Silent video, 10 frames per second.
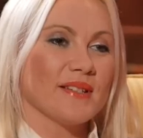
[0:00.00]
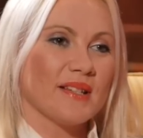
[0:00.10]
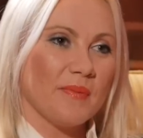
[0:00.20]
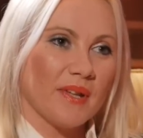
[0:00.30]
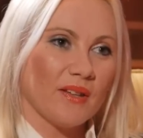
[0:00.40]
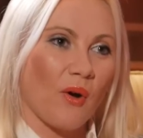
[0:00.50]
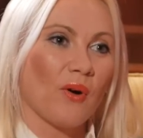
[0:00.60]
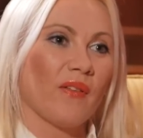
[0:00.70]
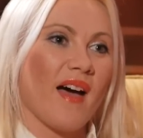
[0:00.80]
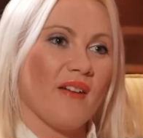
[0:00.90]
a slip in
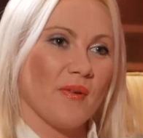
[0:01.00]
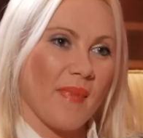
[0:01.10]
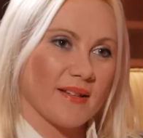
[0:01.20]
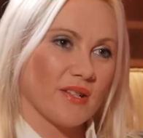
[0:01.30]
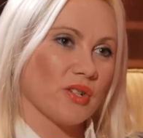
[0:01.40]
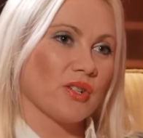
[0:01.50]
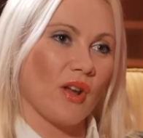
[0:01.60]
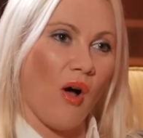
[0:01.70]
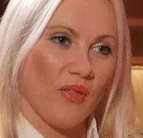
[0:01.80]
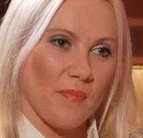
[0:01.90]
or going to have a message
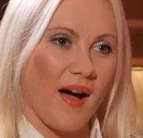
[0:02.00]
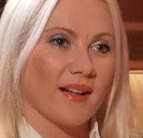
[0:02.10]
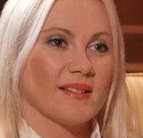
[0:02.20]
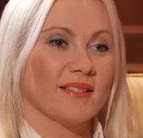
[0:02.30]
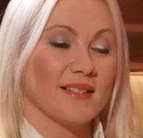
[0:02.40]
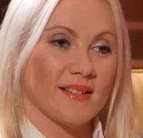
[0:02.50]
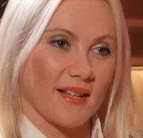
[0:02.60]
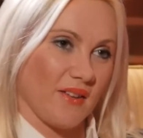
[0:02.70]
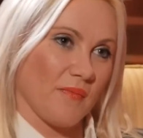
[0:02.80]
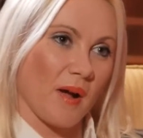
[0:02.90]
on the box. This is
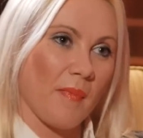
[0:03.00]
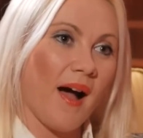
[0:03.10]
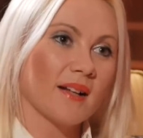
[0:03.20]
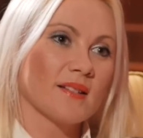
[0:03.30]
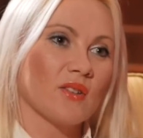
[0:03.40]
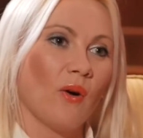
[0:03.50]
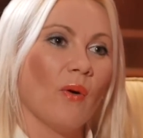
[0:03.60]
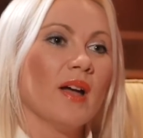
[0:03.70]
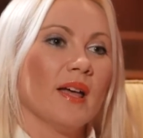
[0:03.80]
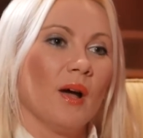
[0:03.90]
a give back box. Okay.
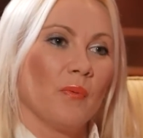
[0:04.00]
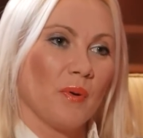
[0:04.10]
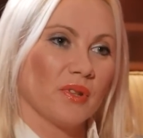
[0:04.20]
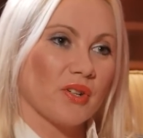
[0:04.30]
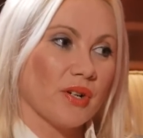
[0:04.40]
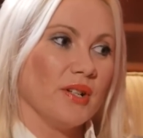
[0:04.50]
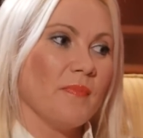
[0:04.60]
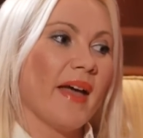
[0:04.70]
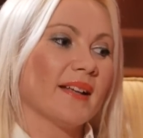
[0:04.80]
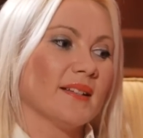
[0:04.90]
So we want to really
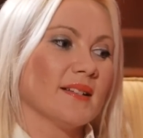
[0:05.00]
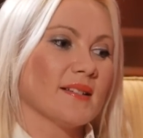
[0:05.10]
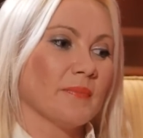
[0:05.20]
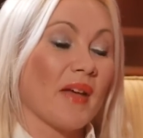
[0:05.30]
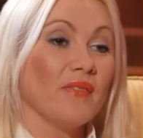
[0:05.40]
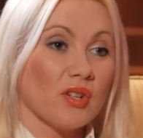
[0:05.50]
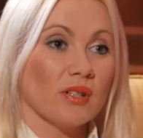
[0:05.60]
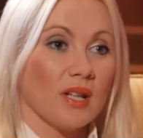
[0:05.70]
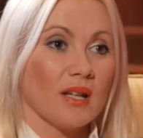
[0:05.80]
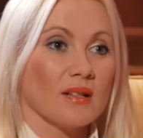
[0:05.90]
make this. My
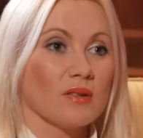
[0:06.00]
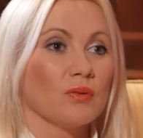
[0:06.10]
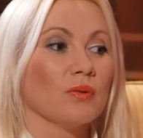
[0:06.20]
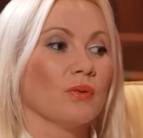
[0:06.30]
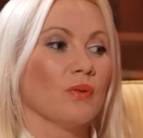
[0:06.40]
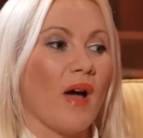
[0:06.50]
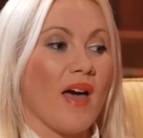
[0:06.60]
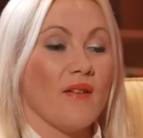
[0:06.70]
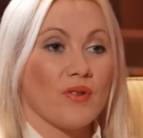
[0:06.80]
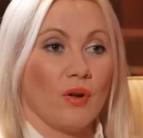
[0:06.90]
vision is to
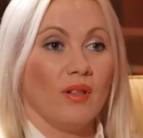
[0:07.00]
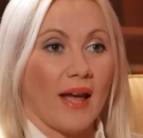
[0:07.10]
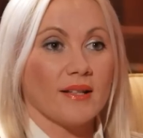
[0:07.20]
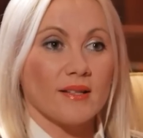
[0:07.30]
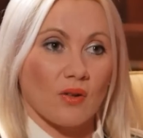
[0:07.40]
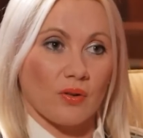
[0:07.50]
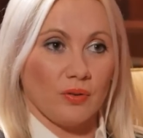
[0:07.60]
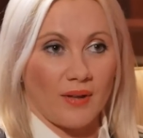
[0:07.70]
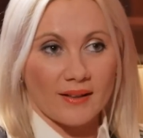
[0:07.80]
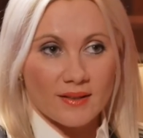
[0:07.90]
every online store in
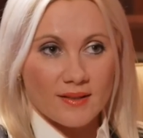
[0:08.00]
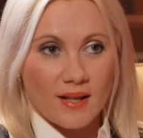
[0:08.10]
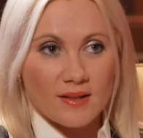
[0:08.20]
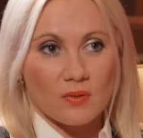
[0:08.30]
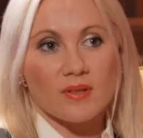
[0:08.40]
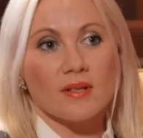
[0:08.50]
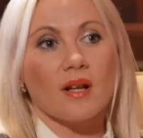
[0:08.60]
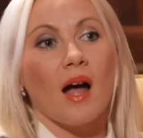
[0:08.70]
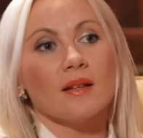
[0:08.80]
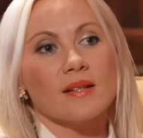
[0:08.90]
the United States use this
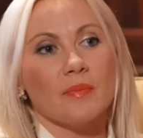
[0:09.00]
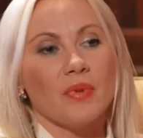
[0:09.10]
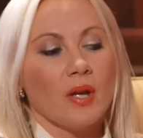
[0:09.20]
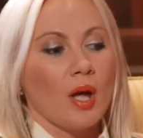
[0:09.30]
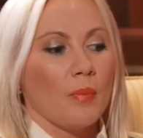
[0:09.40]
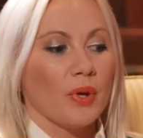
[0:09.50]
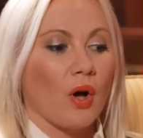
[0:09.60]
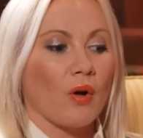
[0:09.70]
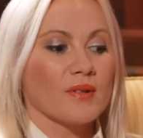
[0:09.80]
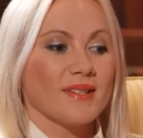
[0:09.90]
concept yeah.
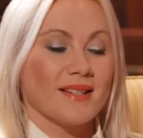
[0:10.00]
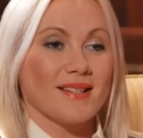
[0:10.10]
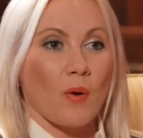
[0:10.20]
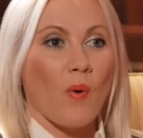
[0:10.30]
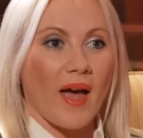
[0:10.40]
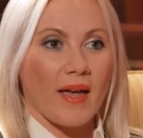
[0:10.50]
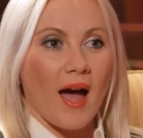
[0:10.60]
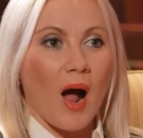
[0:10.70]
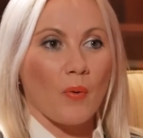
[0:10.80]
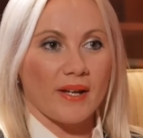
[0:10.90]
because this is a way
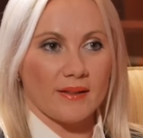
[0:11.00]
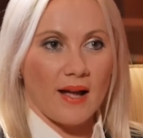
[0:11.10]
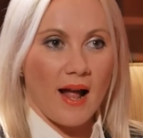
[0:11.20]
how we can